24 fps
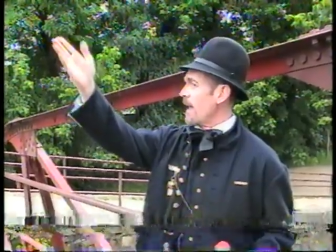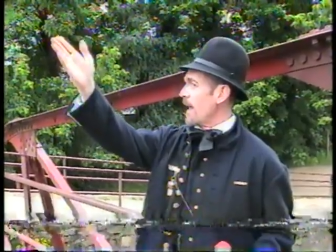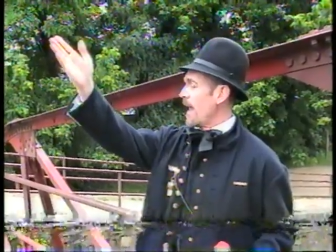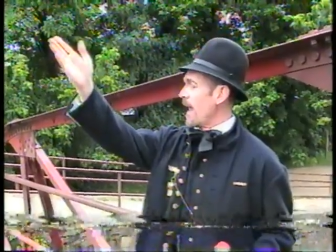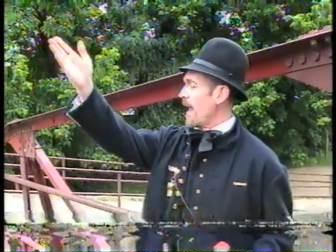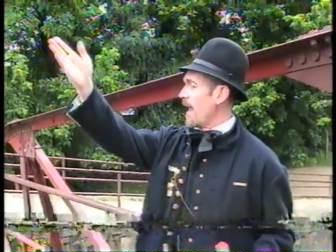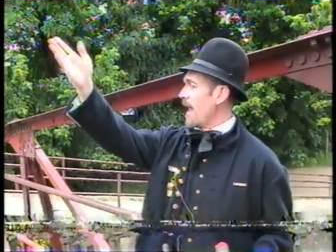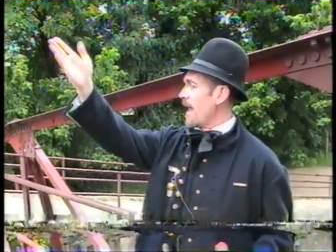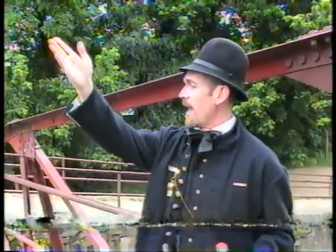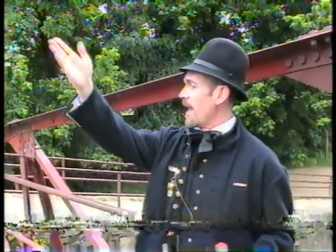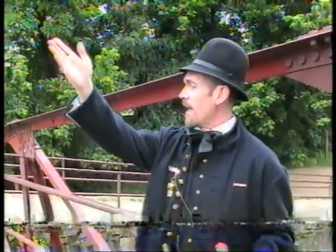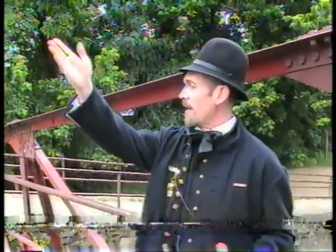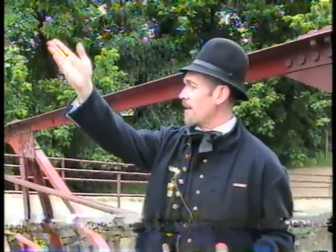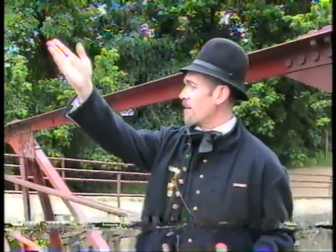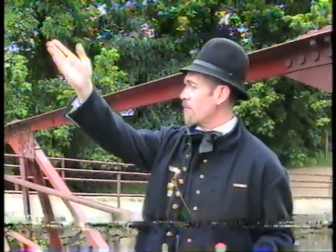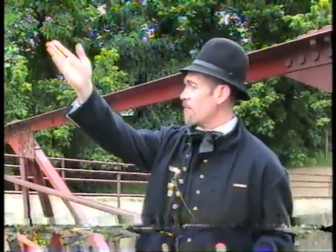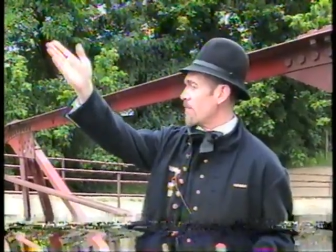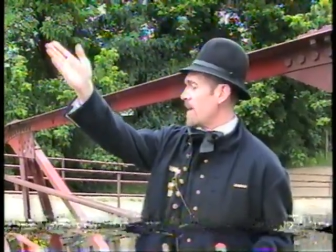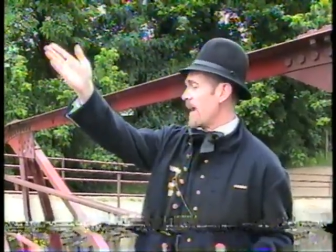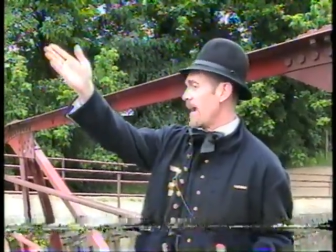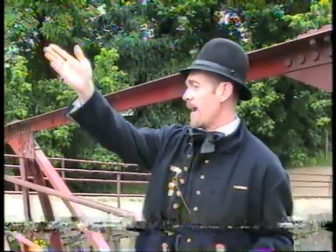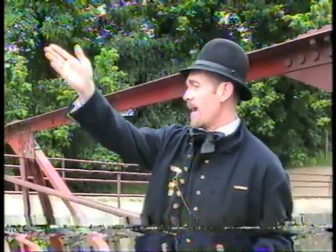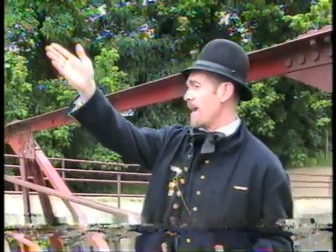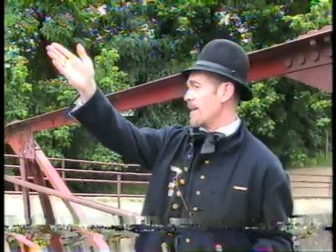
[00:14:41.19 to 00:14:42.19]
and
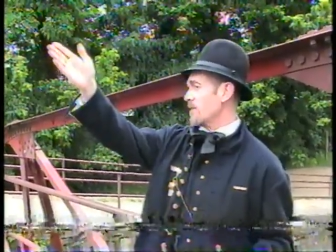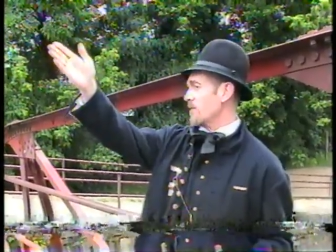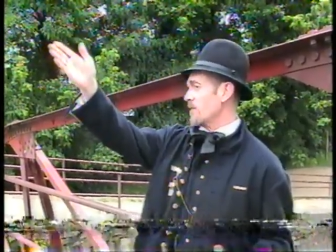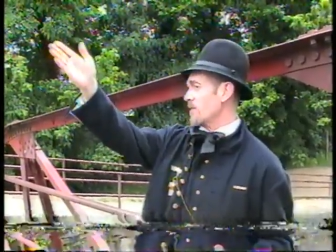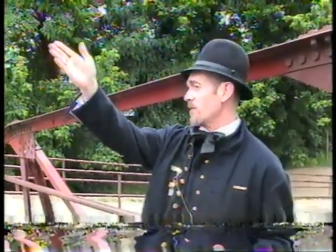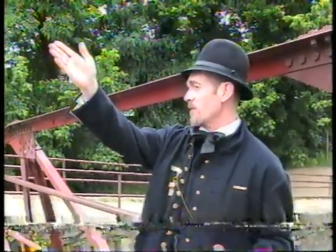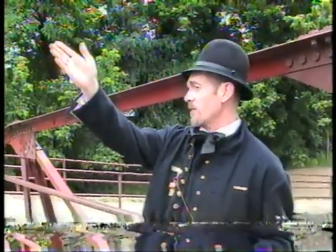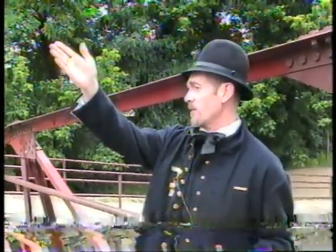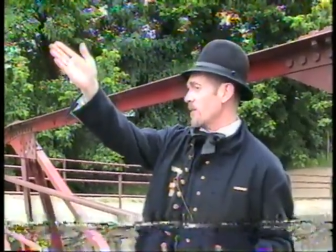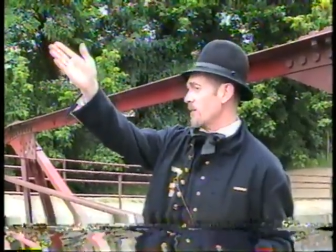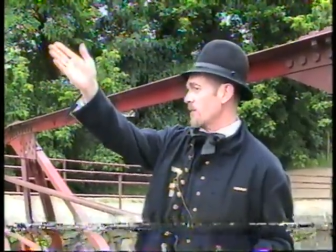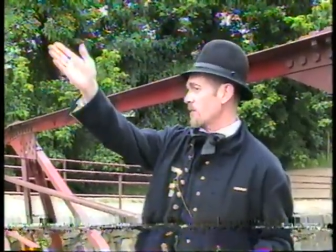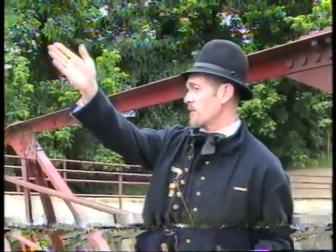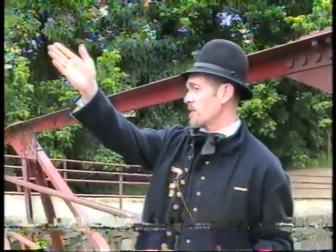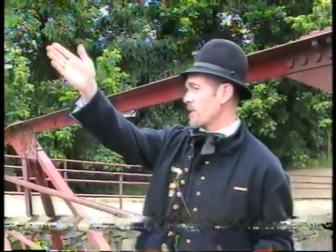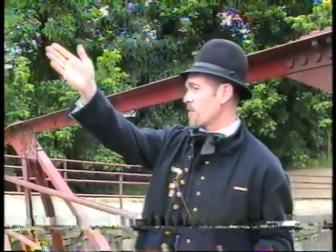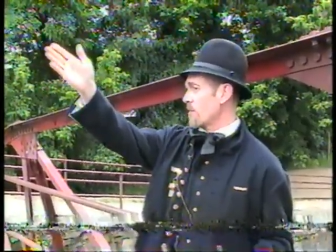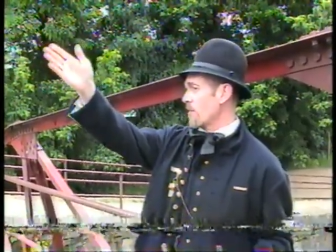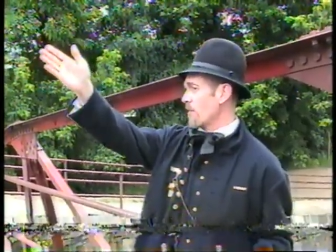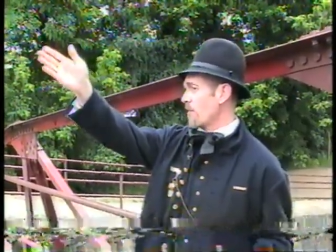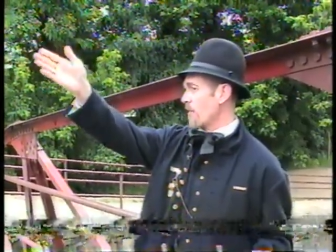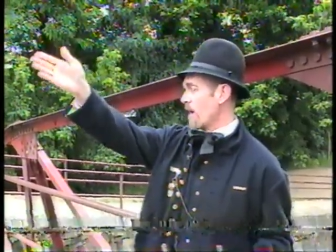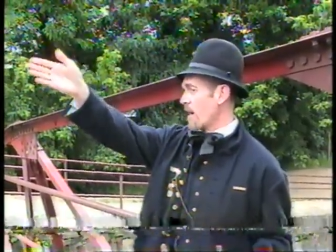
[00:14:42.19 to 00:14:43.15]
past some of